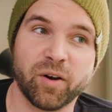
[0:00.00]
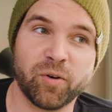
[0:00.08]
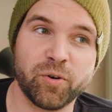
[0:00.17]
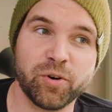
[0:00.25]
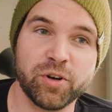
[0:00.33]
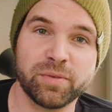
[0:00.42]

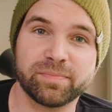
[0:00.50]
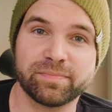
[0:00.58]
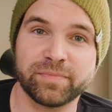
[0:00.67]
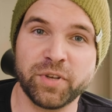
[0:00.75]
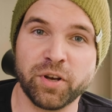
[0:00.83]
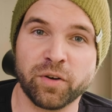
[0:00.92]
or
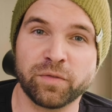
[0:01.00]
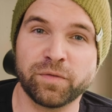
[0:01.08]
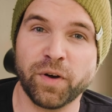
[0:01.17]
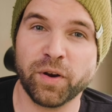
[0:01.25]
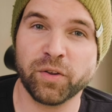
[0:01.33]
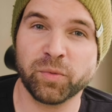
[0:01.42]
you know,
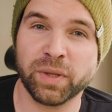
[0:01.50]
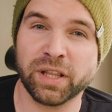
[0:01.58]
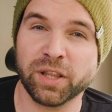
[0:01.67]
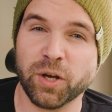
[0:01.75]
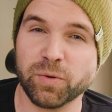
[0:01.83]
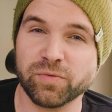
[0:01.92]
photos with
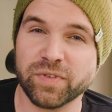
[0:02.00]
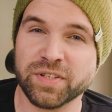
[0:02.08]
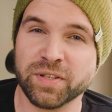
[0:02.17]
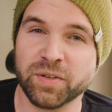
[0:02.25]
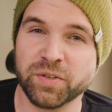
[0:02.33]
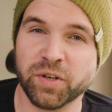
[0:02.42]
lower
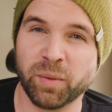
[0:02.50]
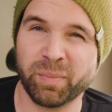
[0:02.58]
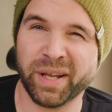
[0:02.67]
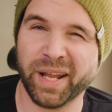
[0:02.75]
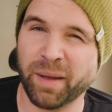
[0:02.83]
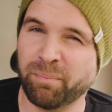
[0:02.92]
resolution
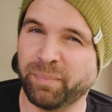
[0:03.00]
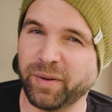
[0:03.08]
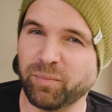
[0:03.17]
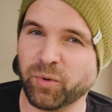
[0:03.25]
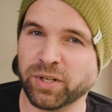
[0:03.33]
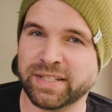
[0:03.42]
but a bit more